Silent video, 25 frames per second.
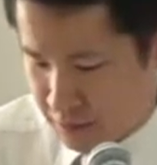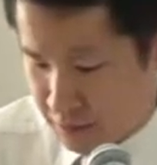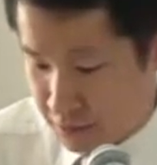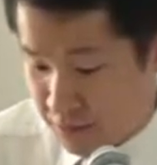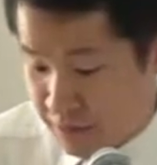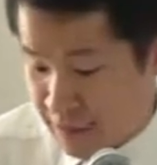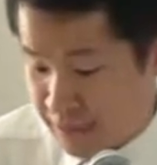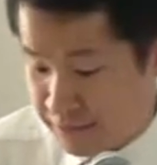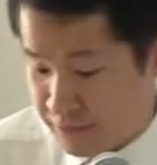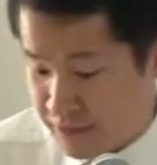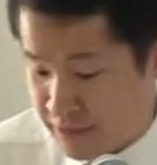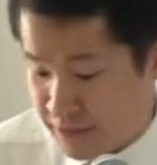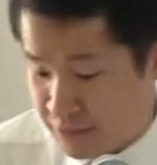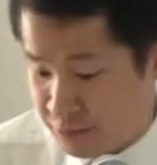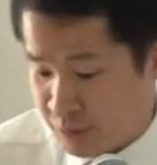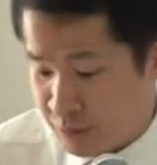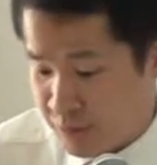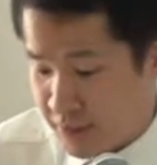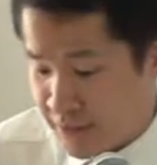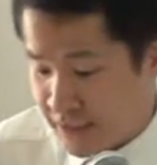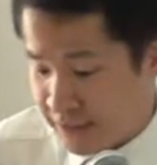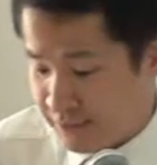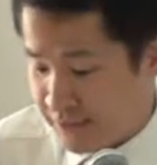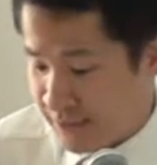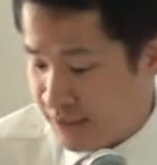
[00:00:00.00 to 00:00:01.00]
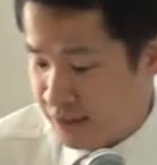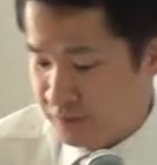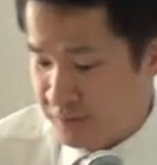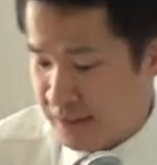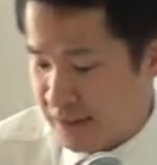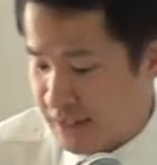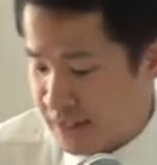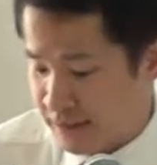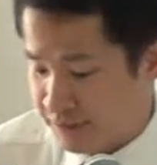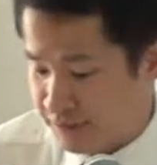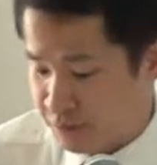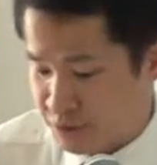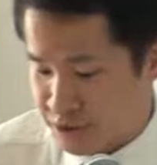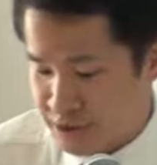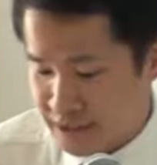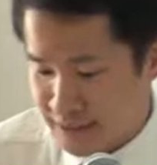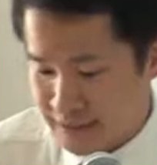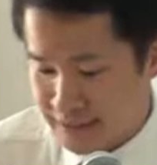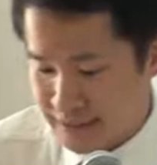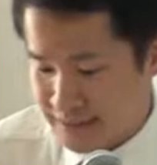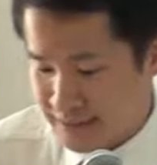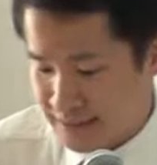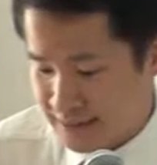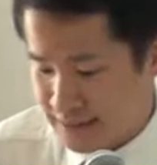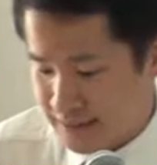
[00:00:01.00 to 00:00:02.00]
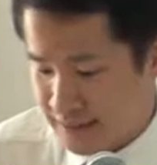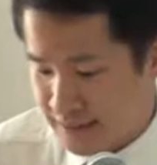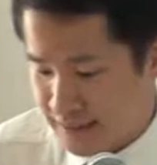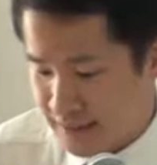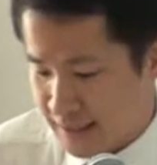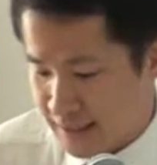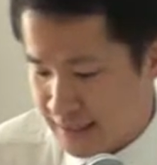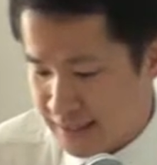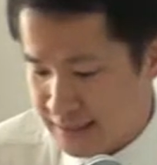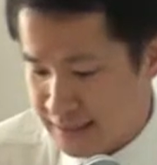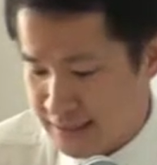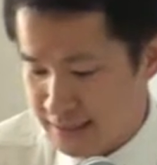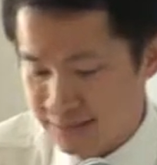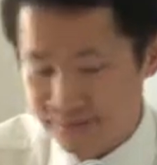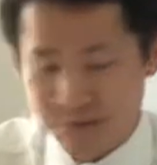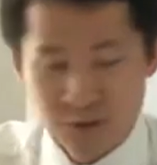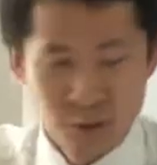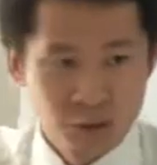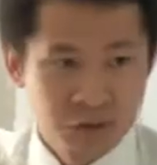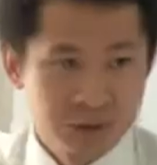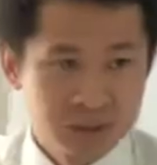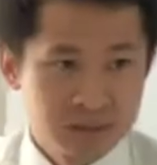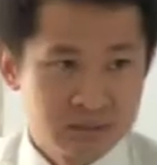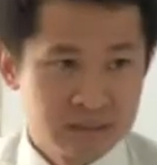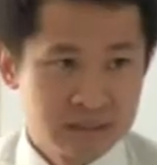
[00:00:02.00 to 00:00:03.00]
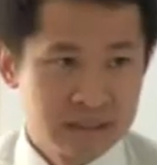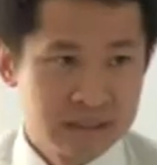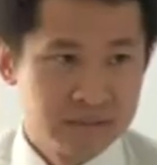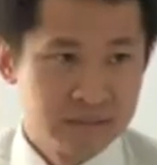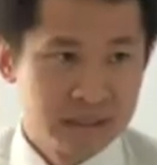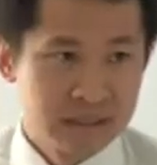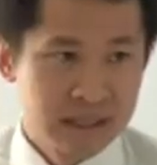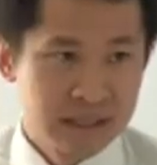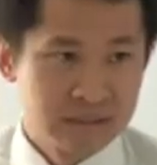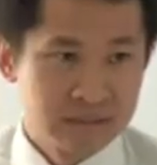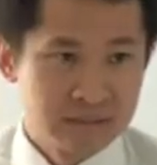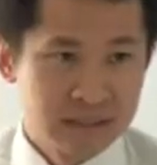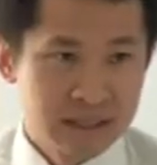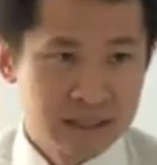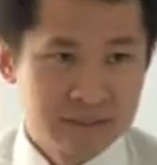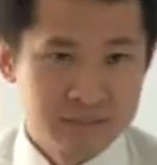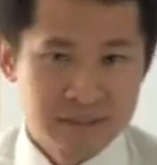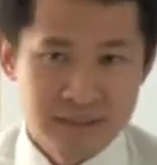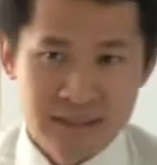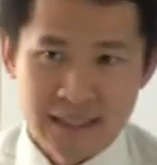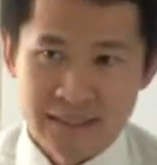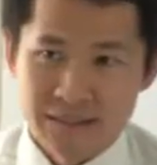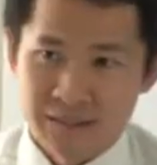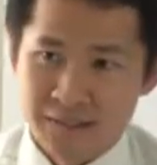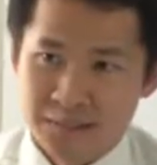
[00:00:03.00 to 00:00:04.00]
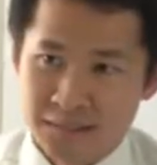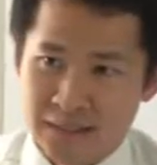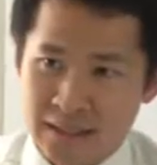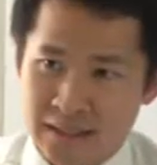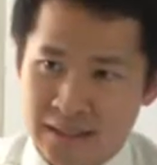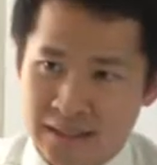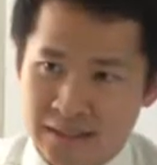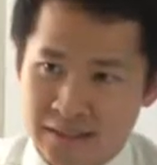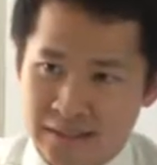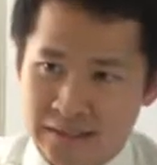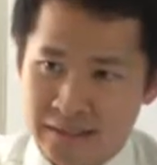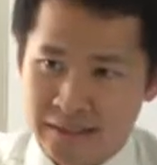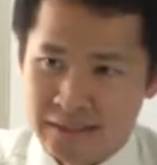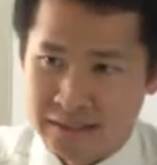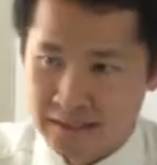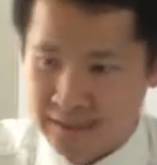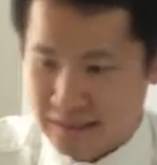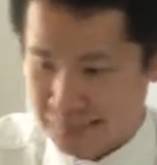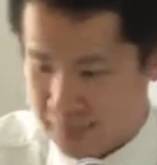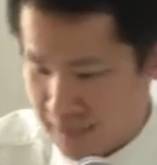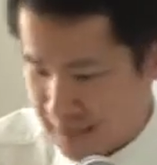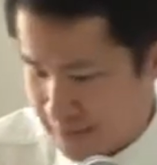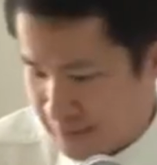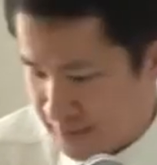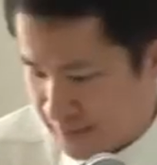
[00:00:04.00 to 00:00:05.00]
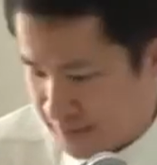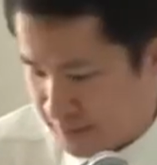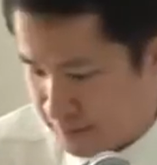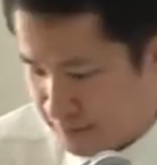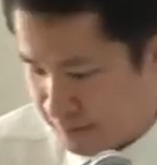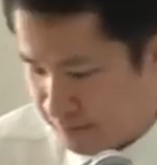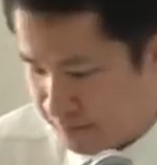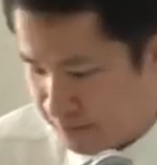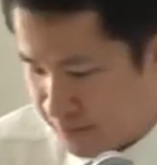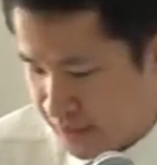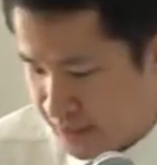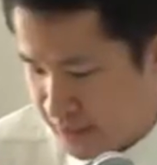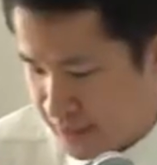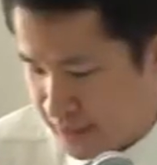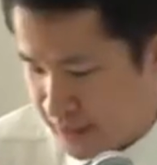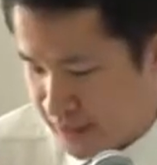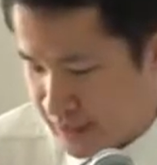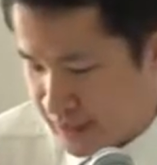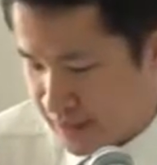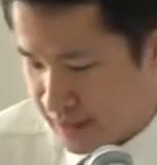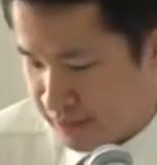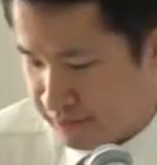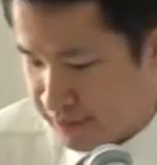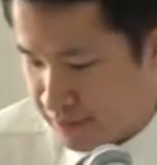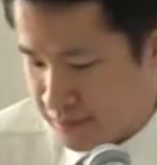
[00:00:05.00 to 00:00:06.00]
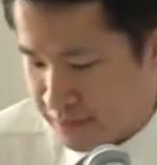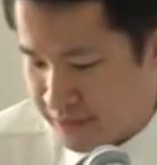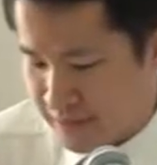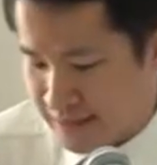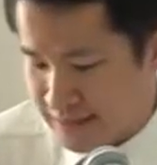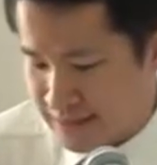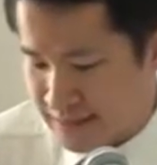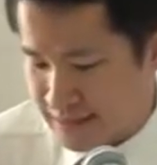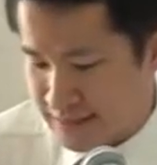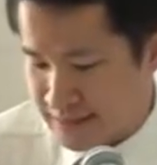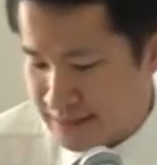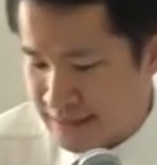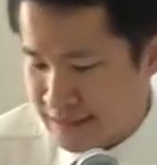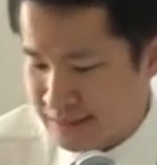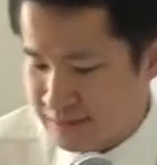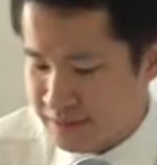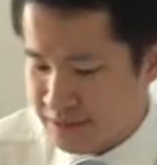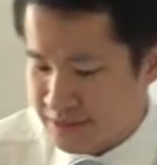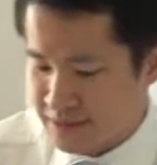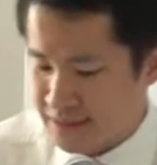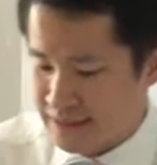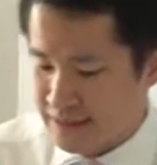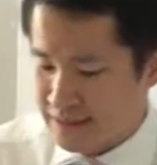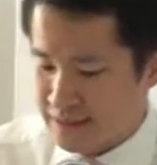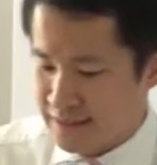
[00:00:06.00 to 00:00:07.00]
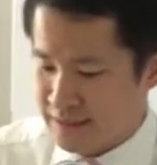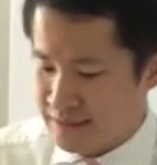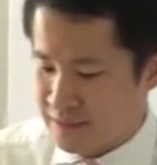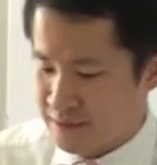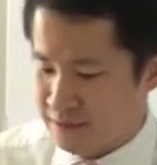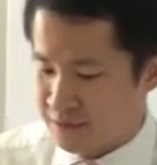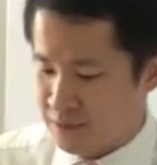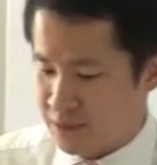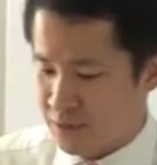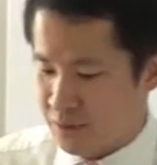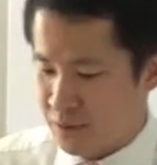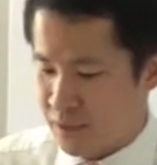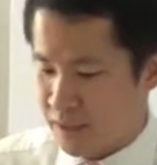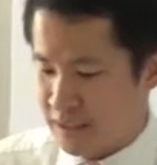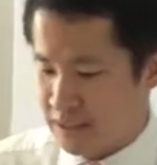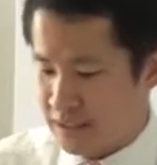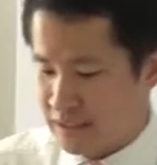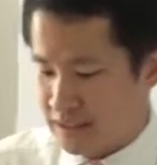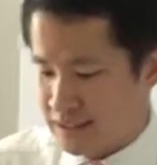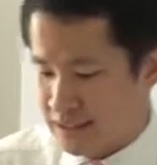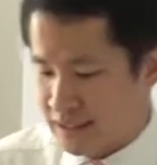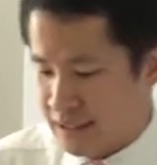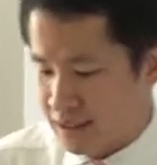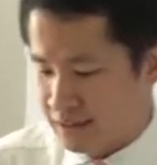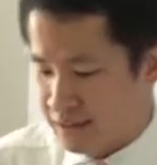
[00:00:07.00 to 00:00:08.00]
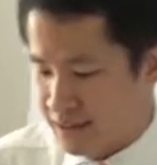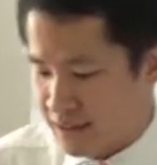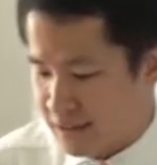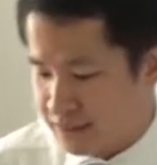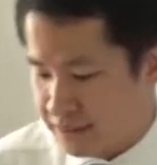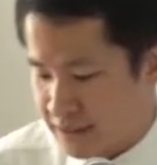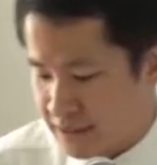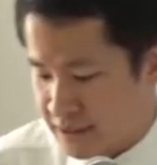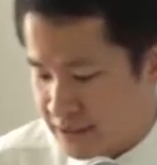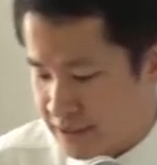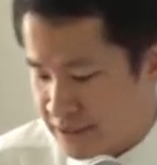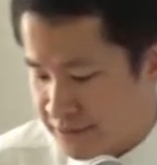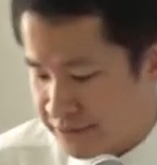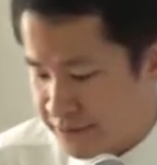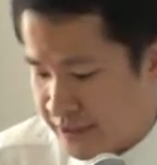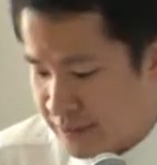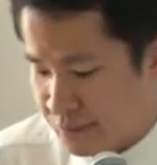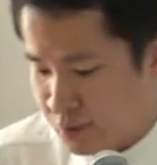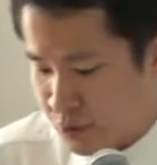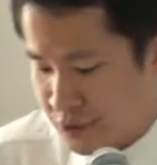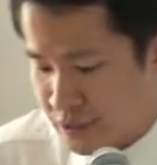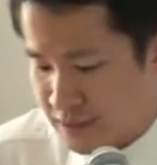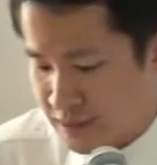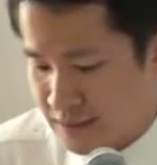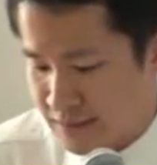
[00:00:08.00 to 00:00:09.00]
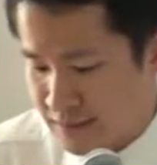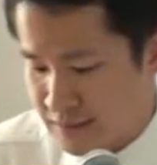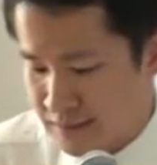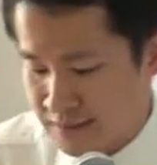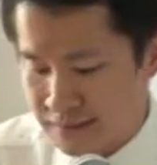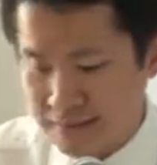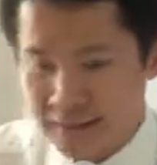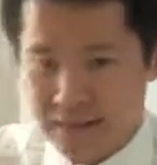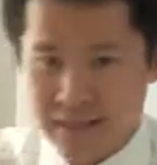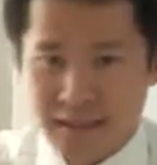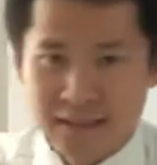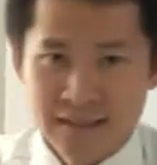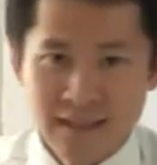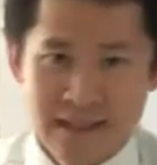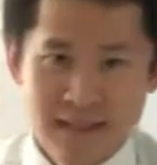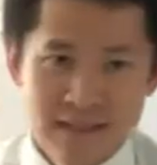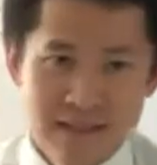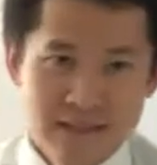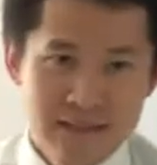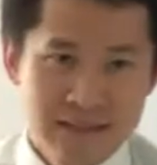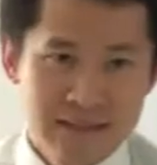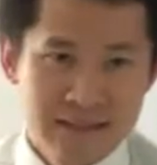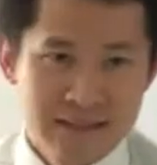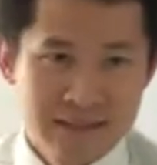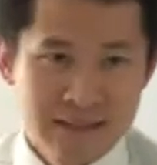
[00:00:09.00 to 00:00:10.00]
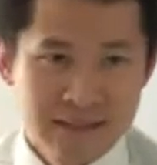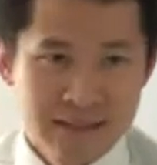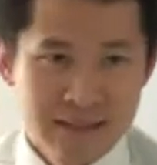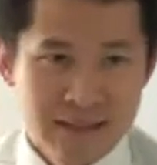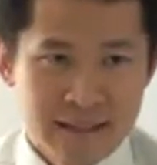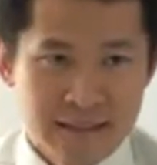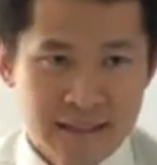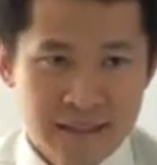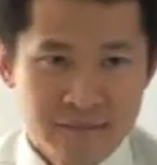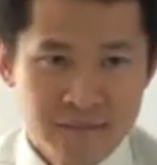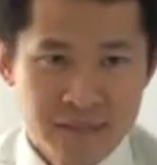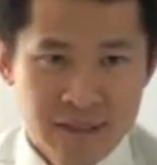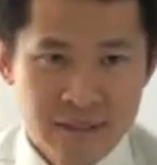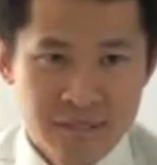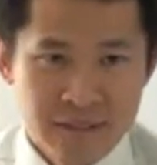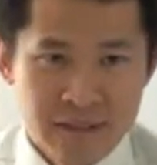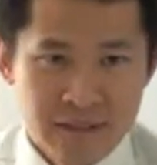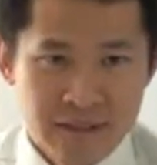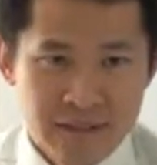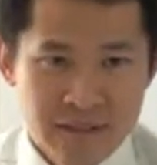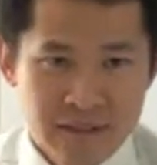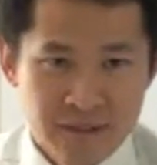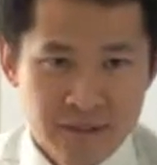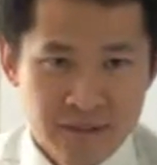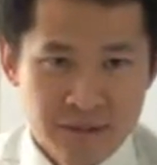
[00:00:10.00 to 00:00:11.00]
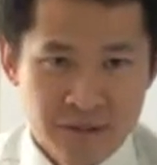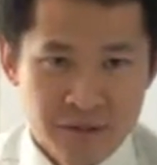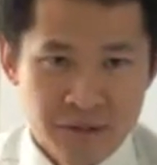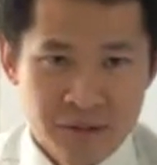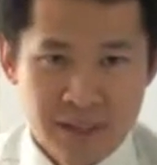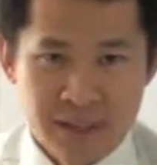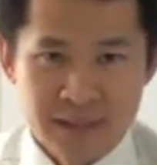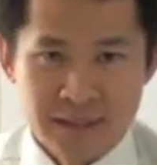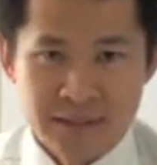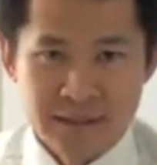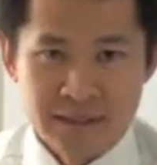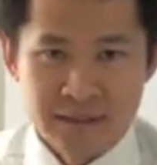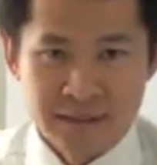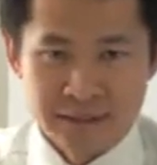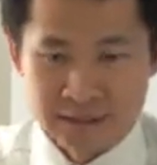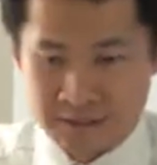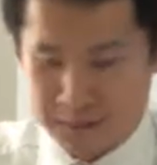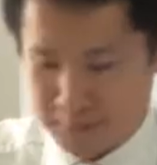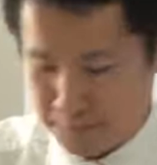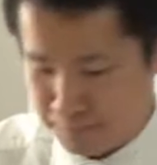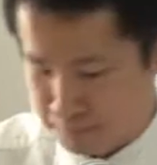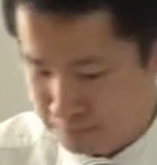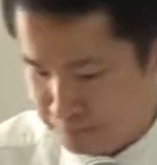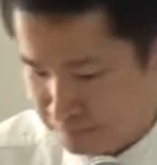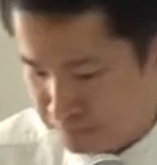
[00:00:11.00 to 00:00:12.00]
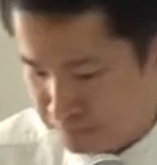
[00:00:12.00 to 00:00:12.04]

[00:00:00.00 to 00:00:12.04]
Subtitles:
Good governance, we believe, cannot be left to chance, and its influence on urban outcomes cannot be underestimated. Livable and sustainable cities require a sound governance framework that can harness and implement good ideas.